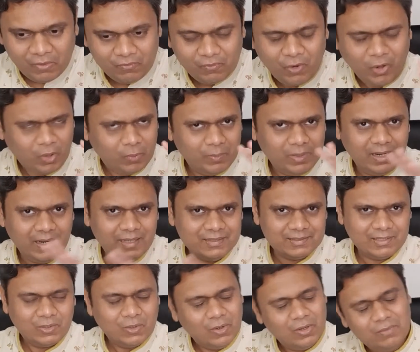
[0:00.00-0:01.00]
formulas,
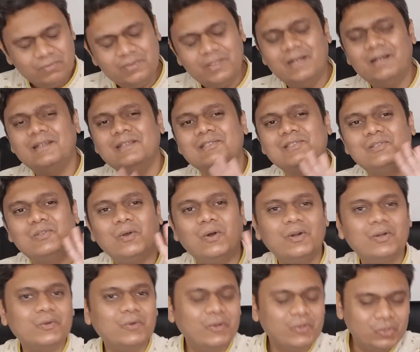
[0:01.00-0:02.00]
and all of that is
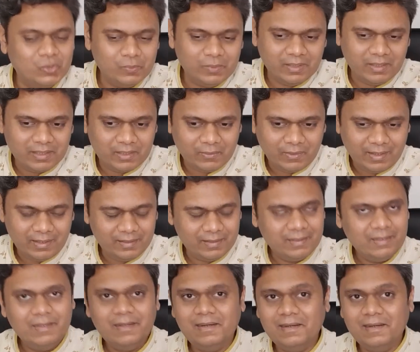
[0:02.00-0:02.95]
not going to be required.